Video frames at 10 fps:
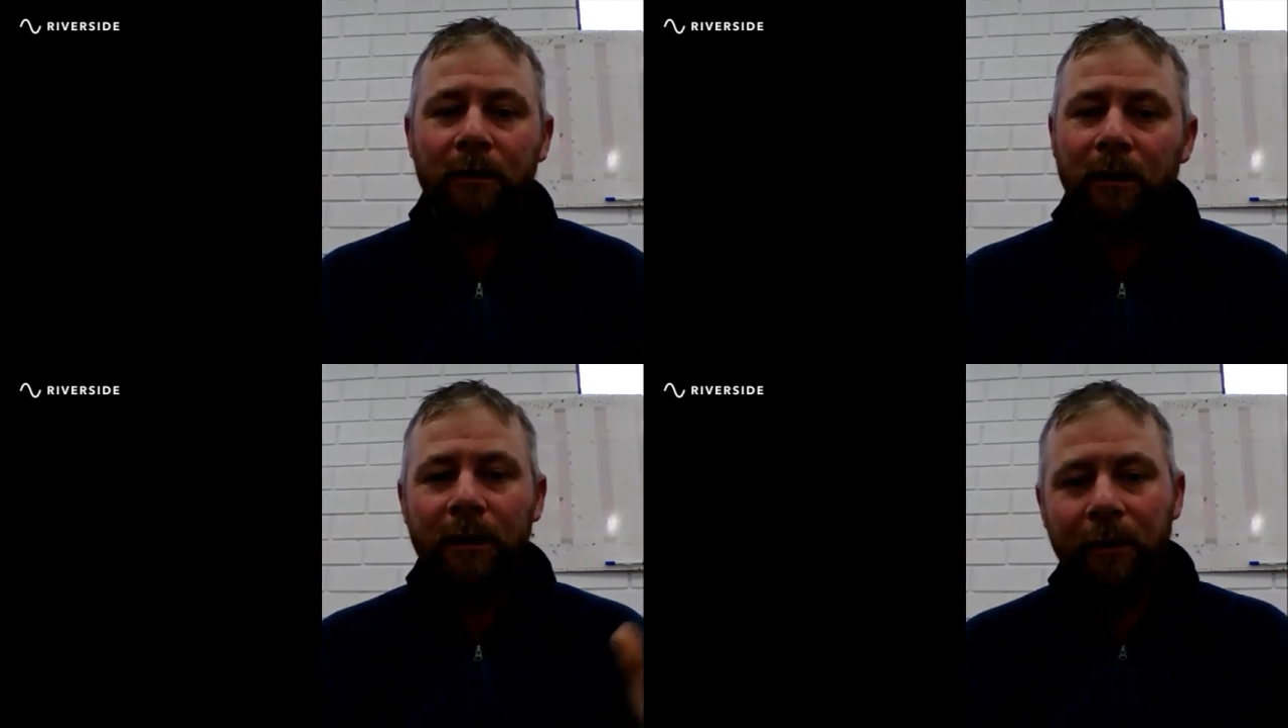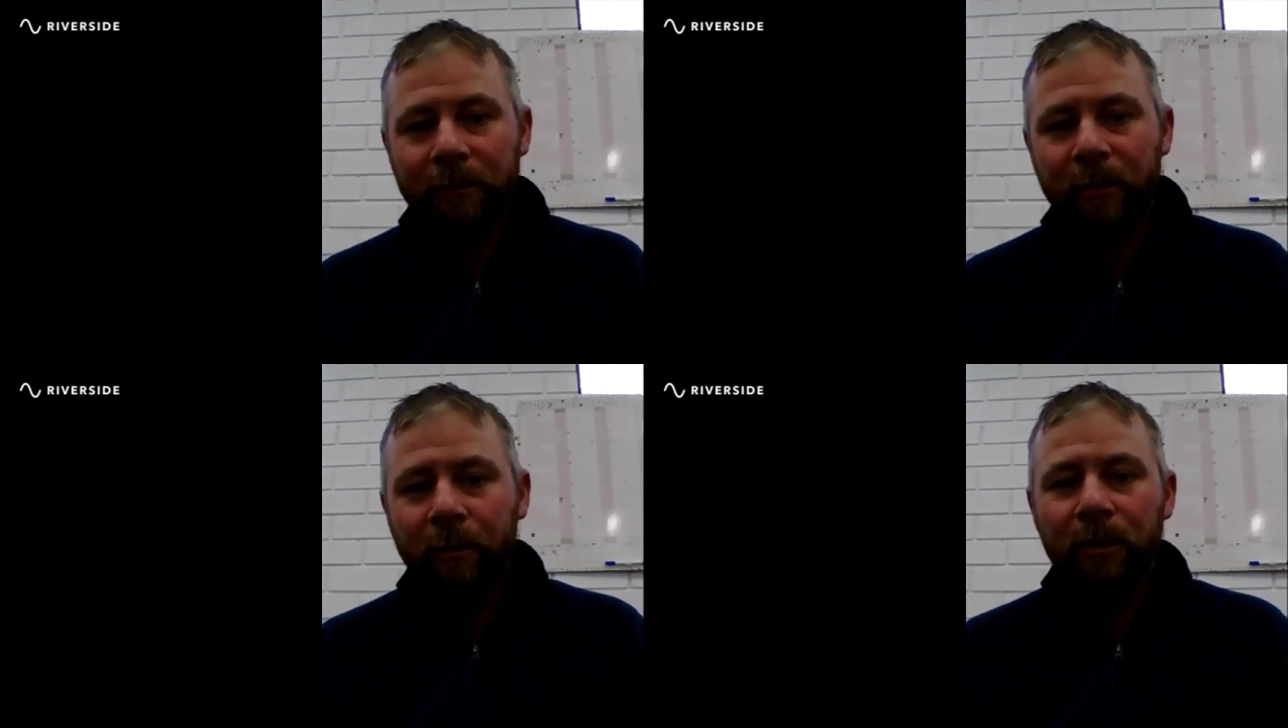you'll hear
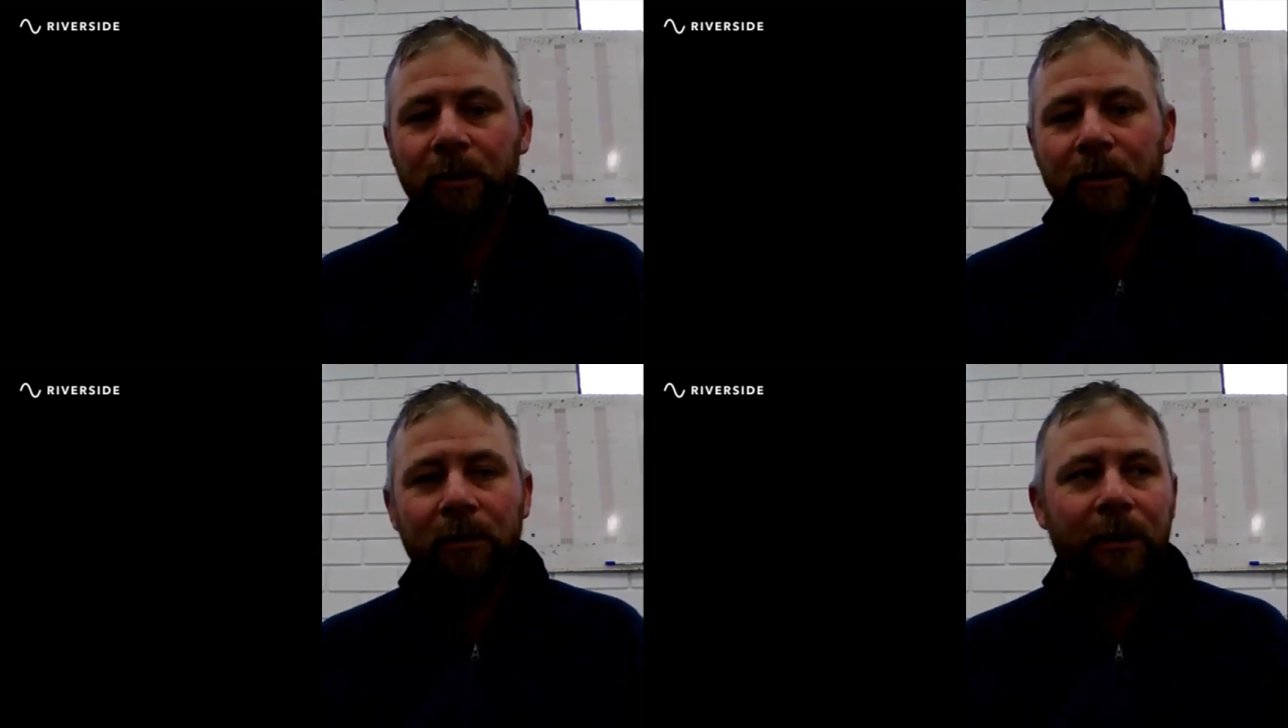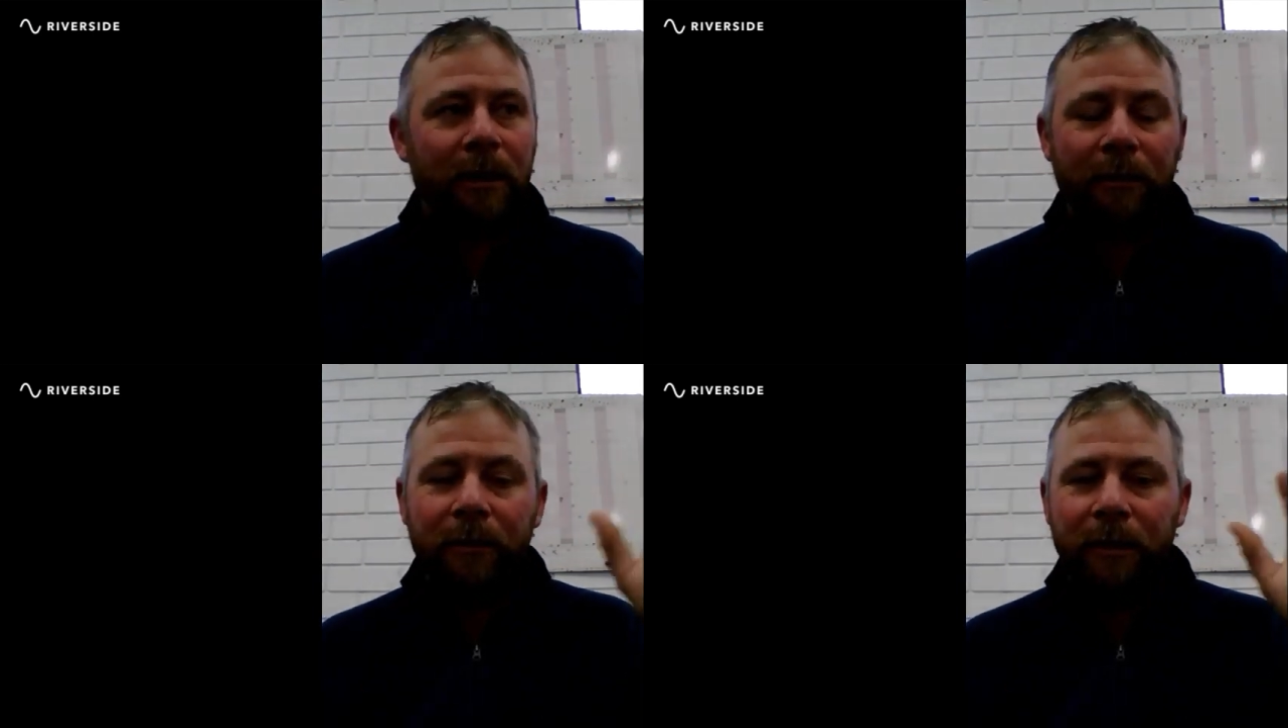every bird, you'll
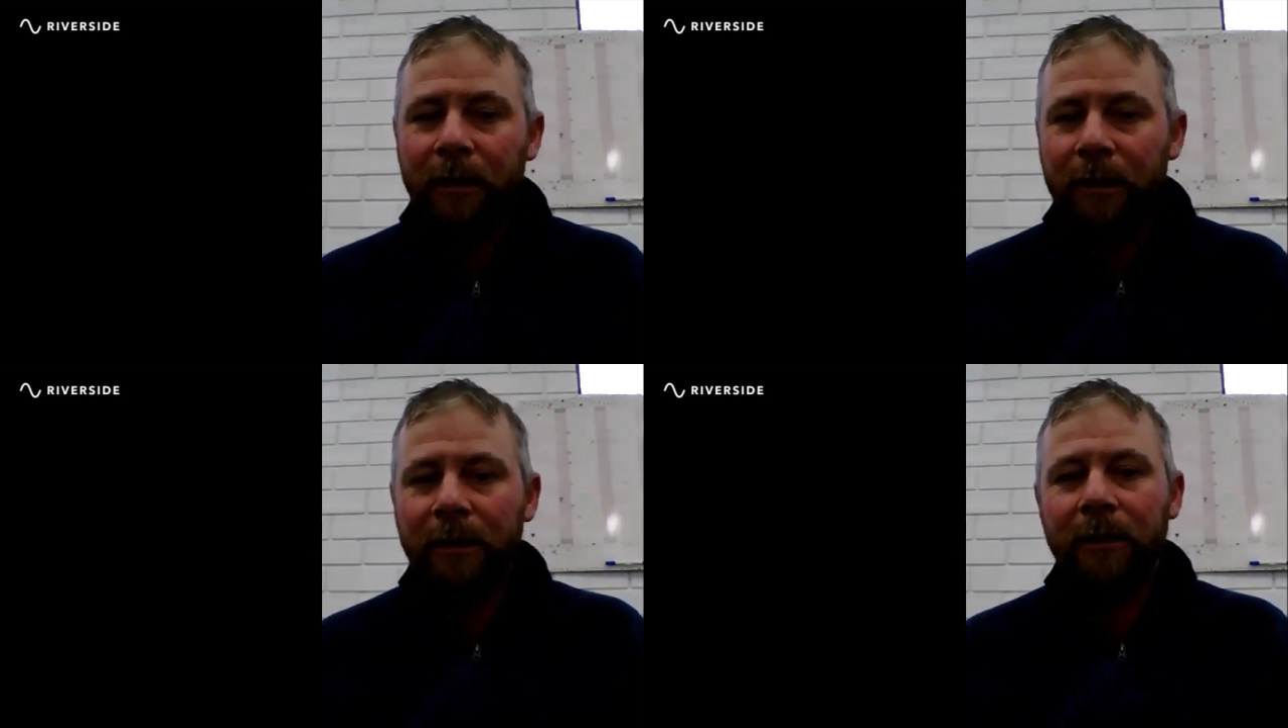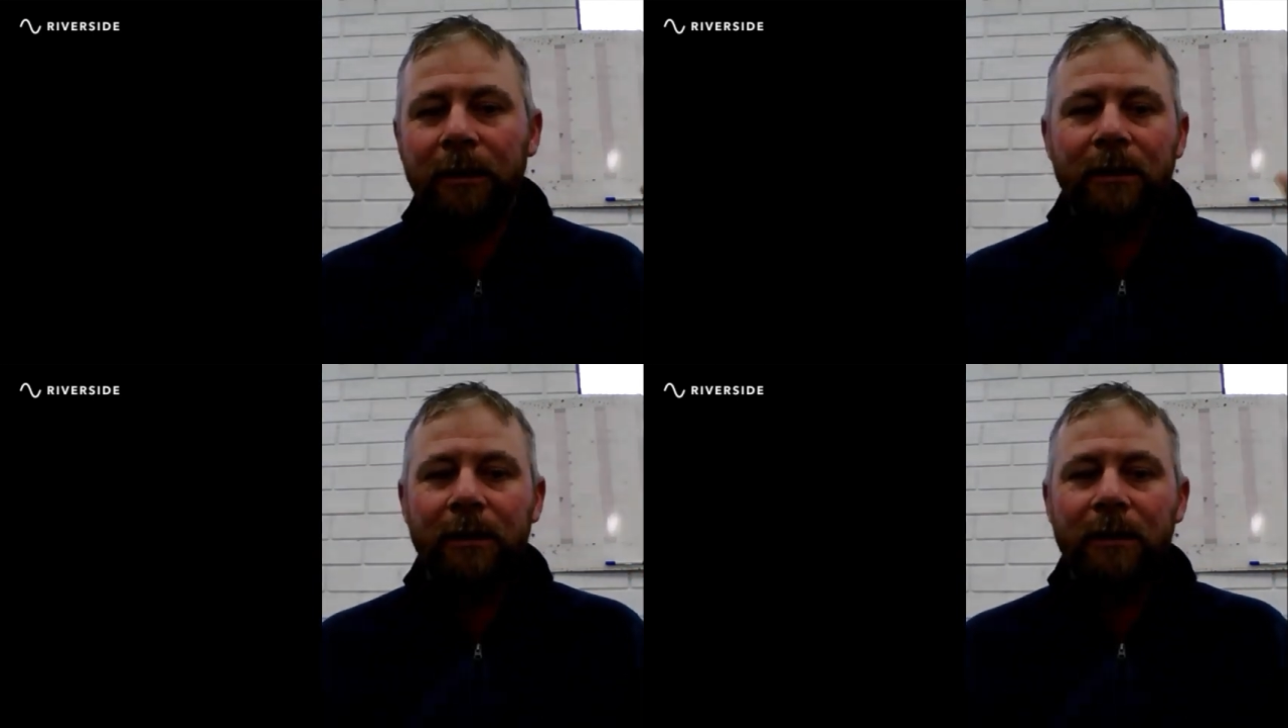hear everything in the
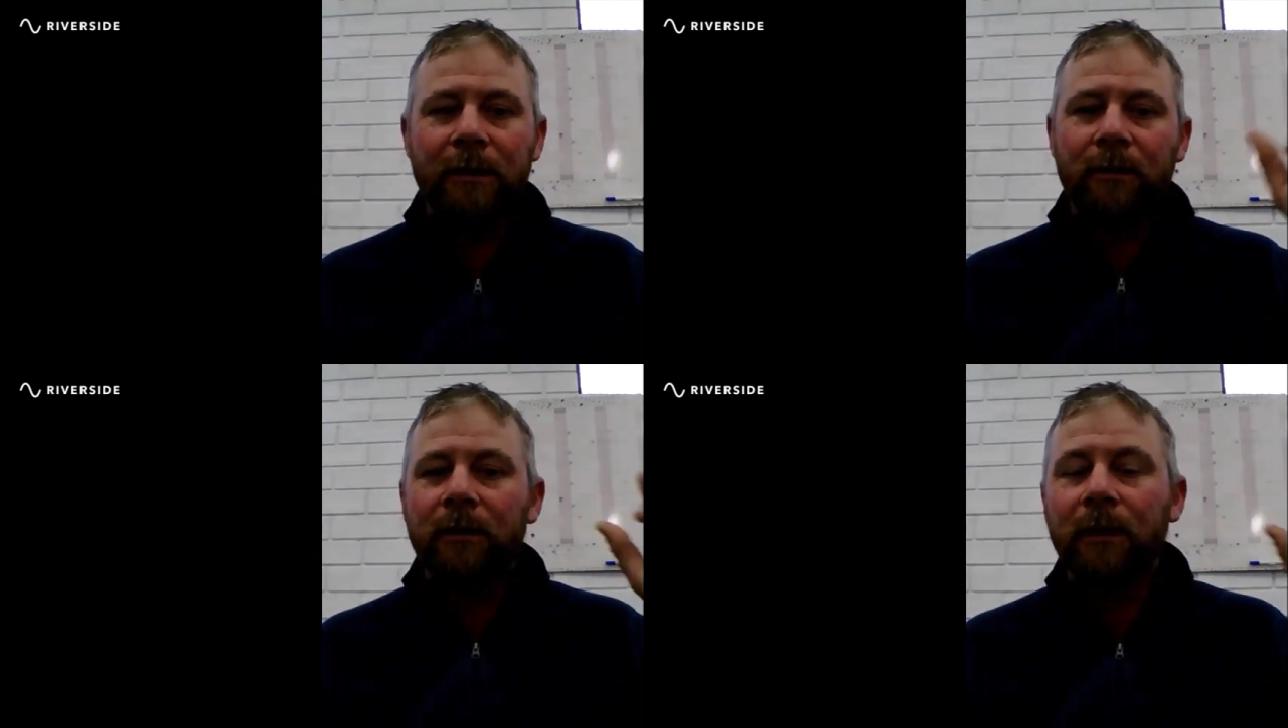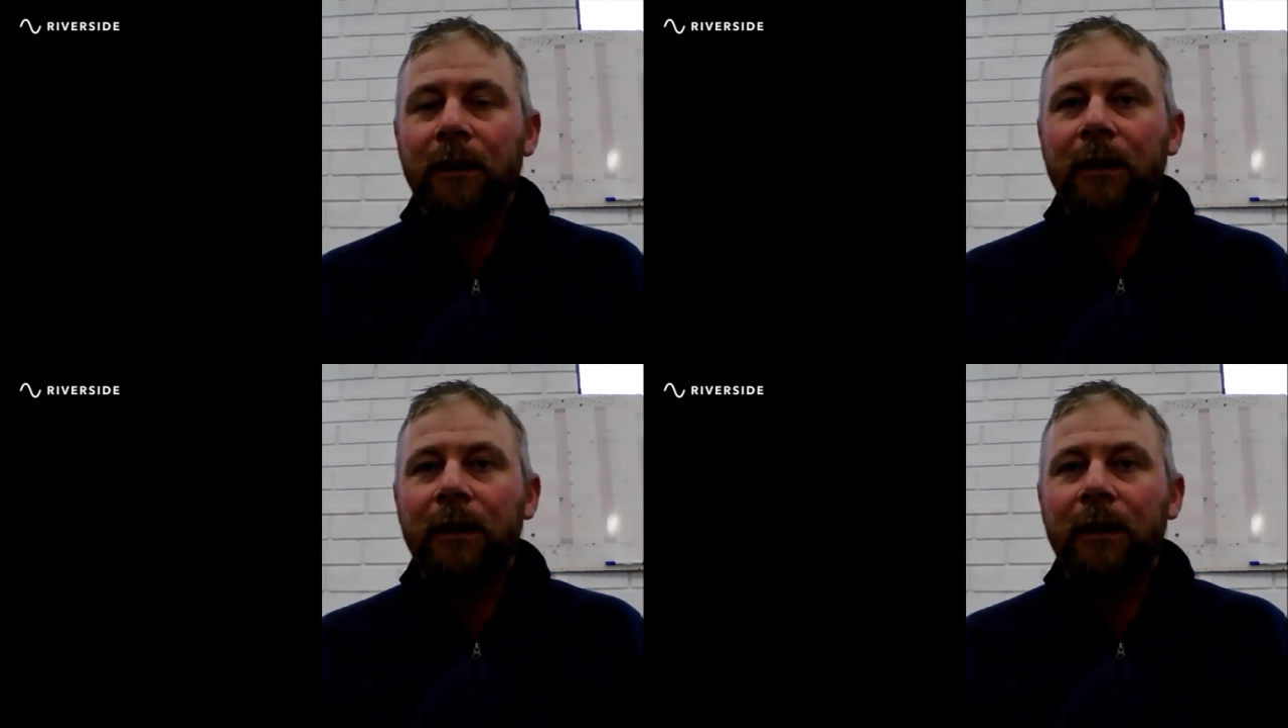distance, you'll